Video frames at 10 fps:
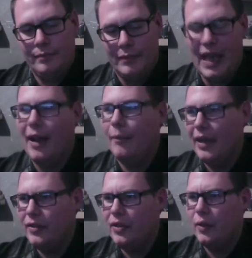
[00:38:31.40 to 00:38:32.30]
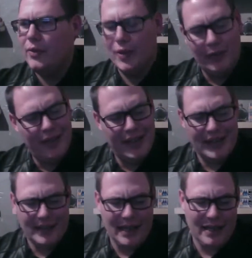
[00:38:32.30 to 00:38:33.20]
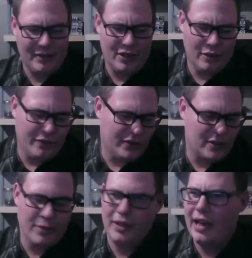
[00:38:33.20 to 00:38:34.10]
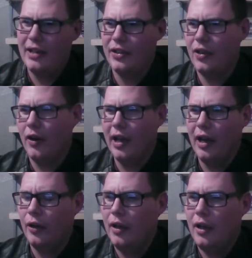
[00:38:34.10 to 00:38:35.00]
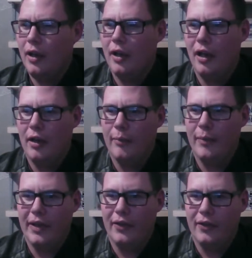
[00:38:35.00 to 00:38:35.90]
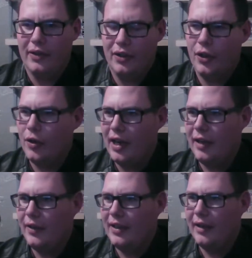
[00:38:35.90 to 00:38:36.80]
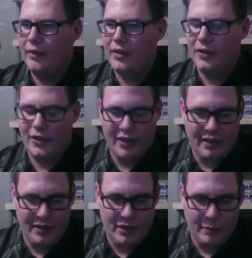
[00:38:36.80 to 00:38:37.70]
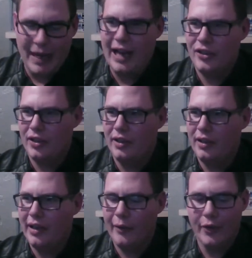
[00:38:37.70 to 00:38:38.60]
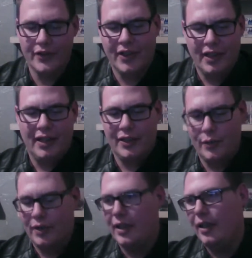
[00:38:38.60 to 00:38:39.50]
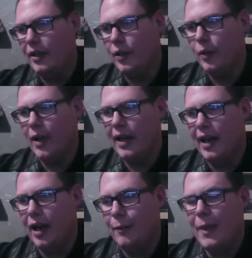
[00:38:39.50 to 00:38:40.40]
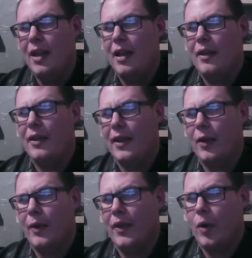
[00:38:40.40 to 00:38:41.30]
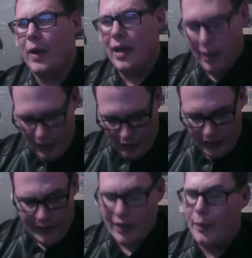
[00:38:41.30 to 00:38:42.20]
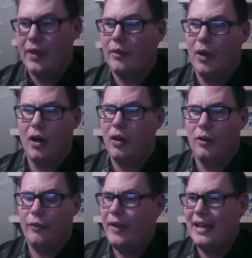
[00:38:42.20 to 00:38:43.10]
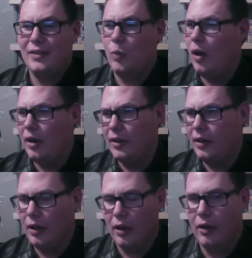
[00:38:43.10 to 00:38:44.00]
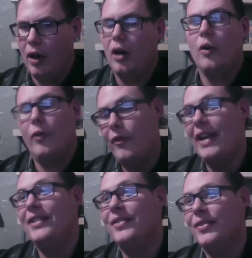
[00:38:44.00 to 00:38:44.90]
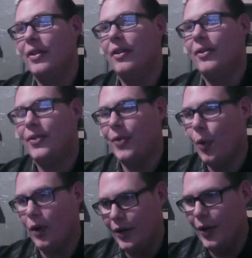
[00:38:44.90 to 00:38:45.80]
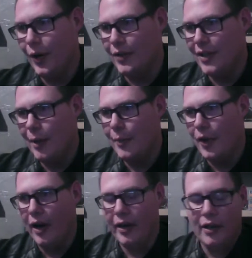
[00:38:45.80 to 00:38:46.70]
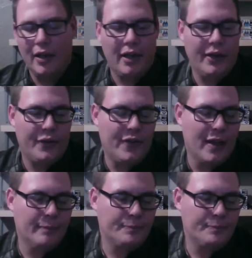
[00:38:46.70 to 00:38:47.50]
yeah, that's you. So I really think that first communication card out in your creative endeavors and in your passionate endeavors is really you right now. The thing with a queen, or a thing with all face wand or all face sword cards, I'm sorry, is that